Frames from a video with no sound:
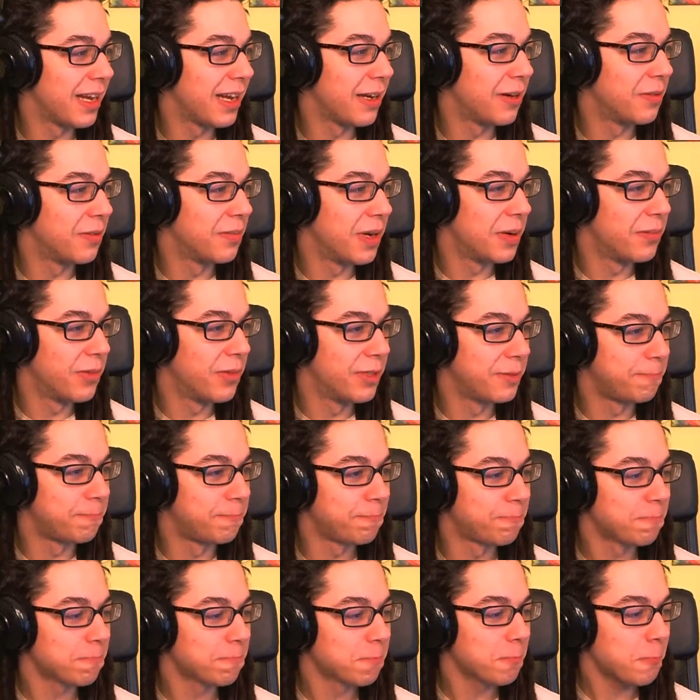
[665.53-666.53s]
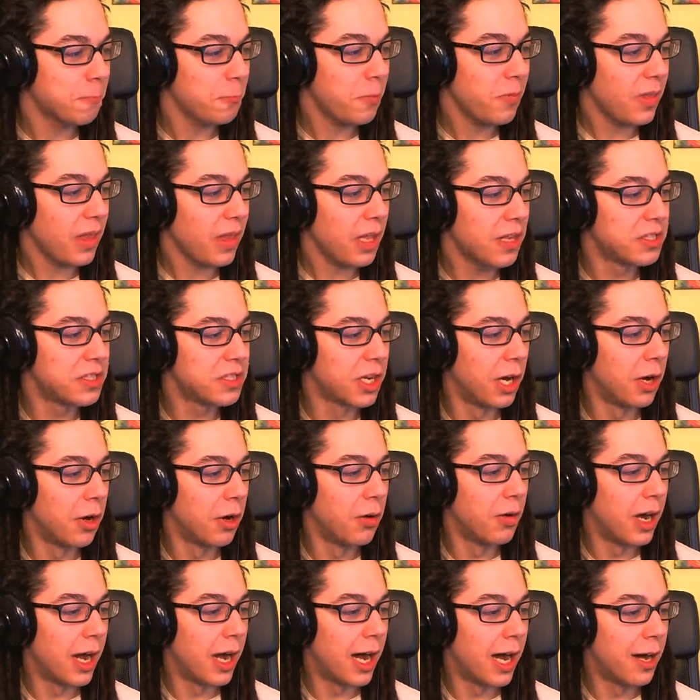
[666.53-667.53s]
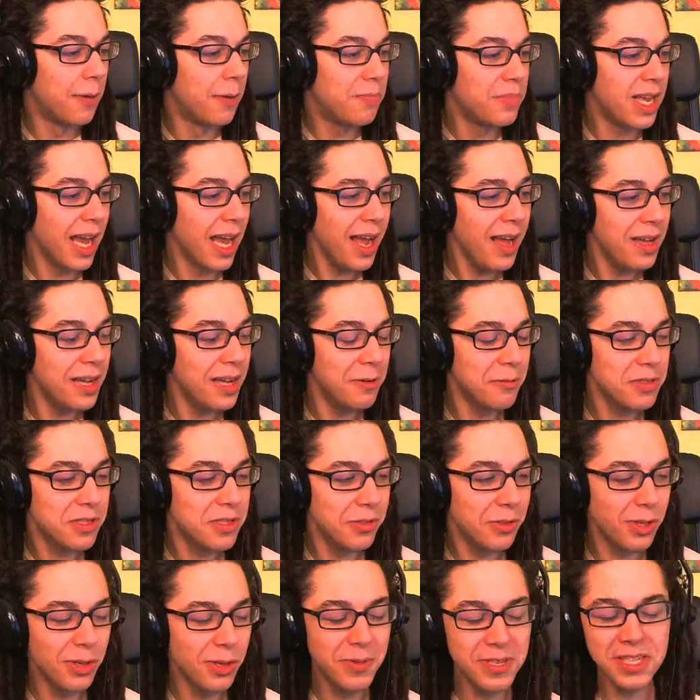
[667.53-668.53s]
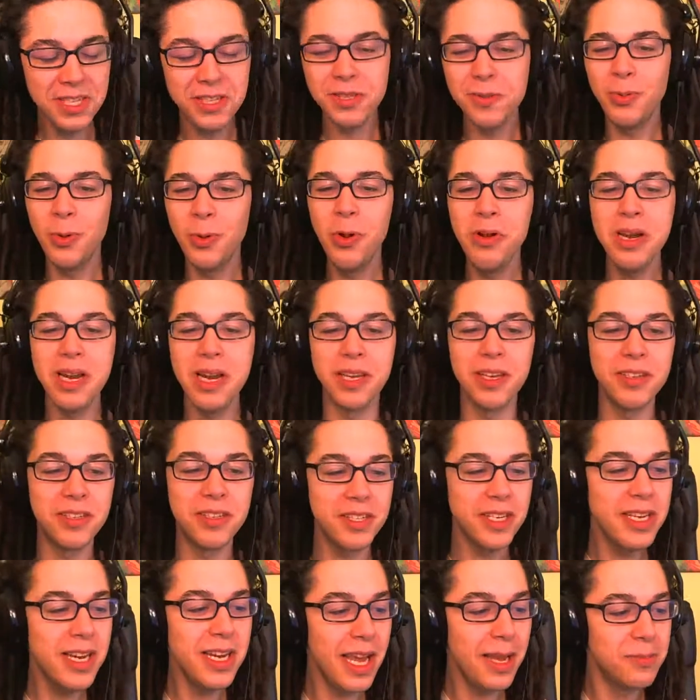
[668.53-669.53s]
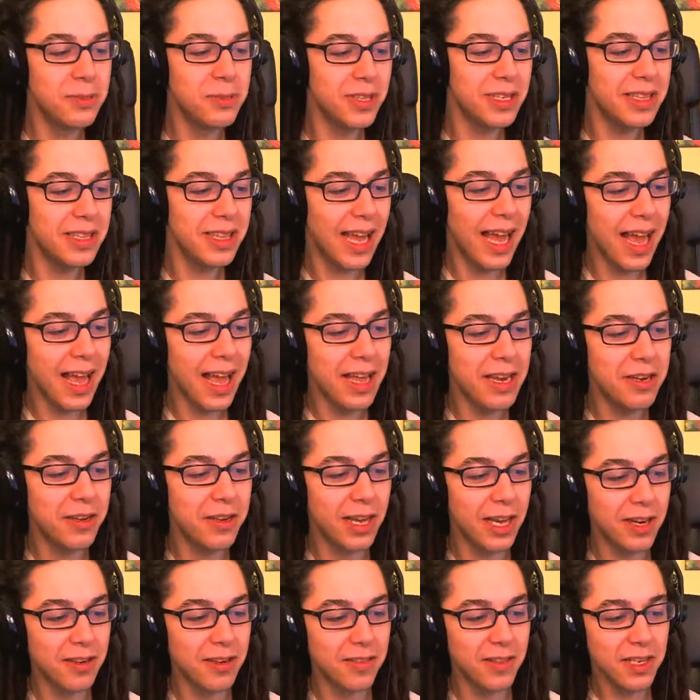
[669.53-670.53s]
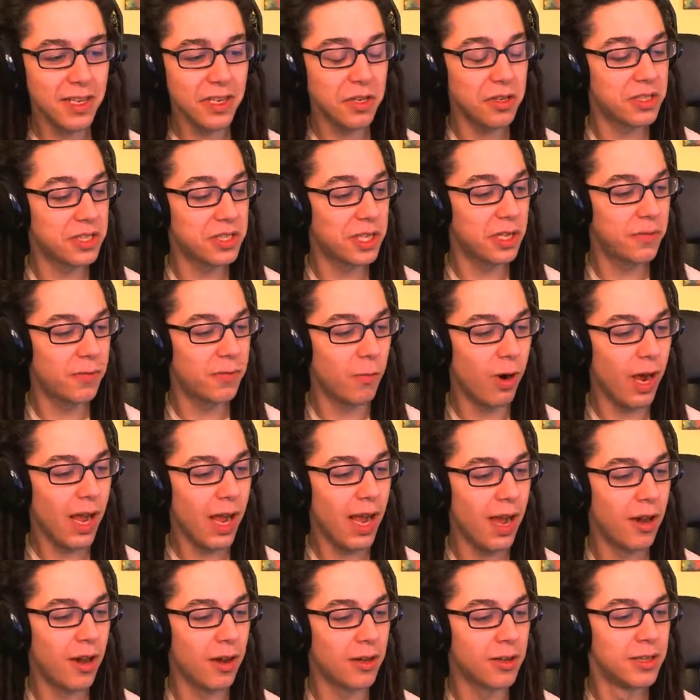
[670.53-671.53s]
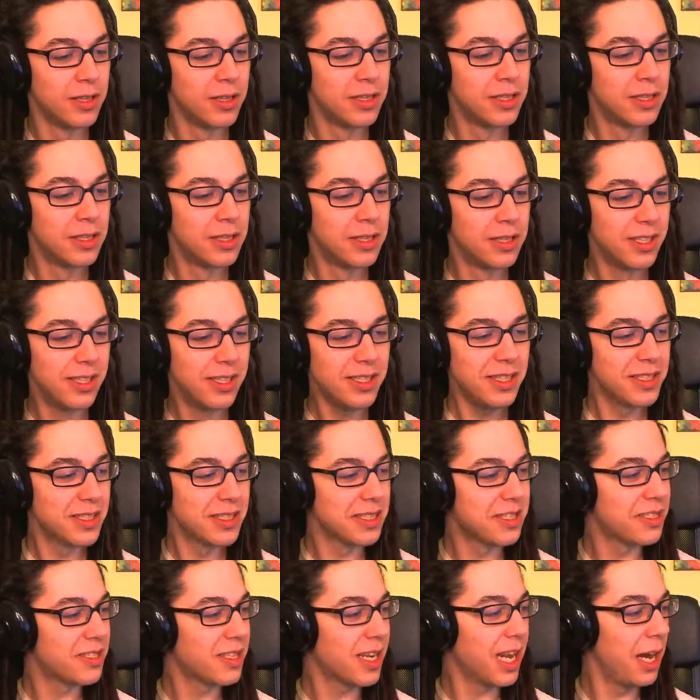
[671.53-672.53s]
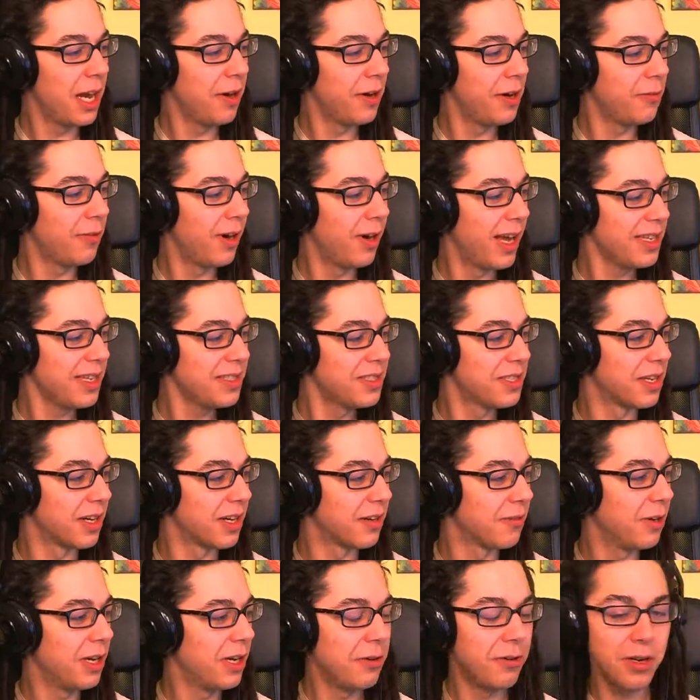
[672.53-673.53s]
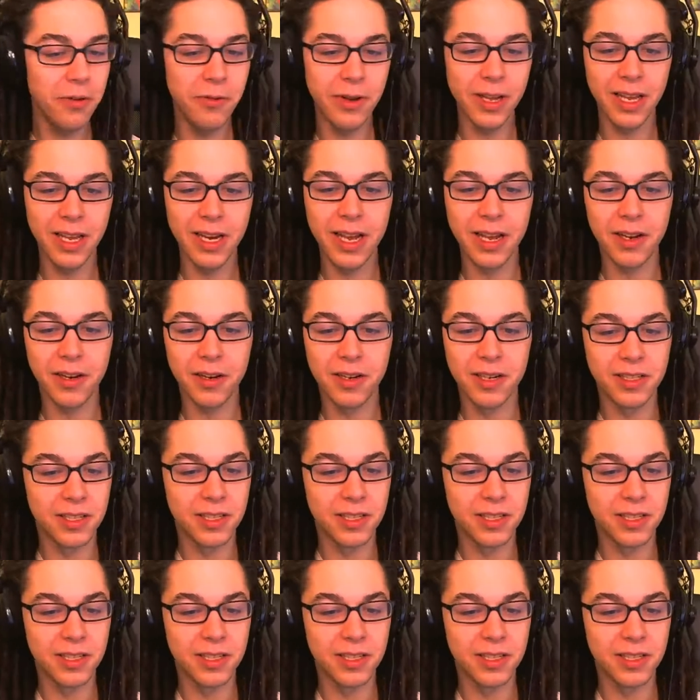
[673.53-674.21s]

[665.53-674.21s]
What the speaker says: remember. So, yeah, it was a little bit disappointing. You see names like that, and you kind of think to yourself, wow, this is a scary roster. What are we going to... Yeah, here it is. I